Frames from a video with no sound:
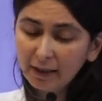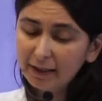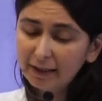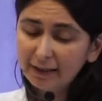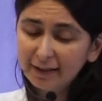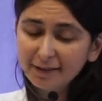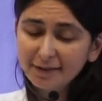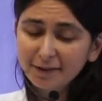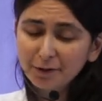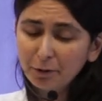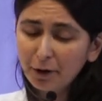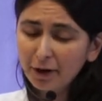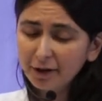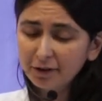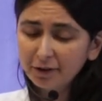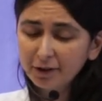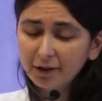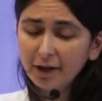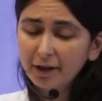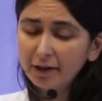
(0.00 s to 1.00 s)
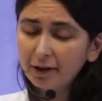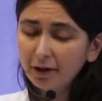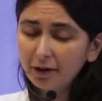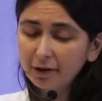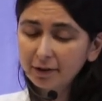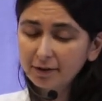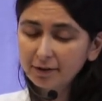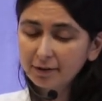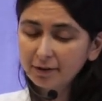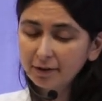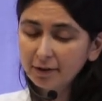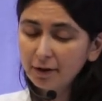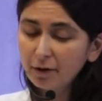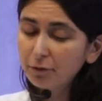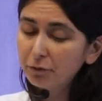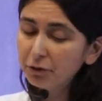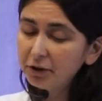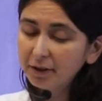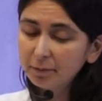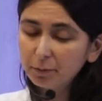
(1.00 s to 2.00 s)
And as a writer, I got
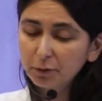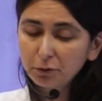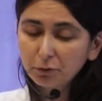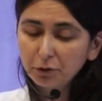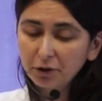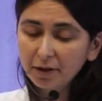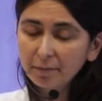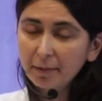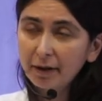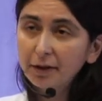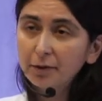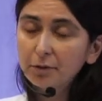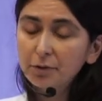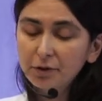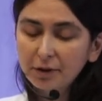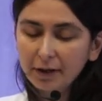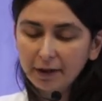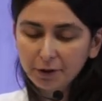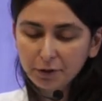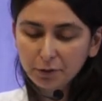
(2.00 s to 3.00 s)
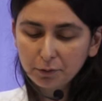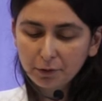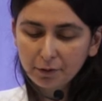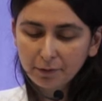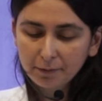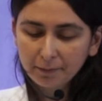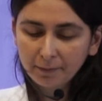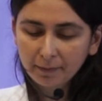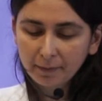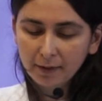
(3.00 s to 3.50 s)
freedom to work my own schedule,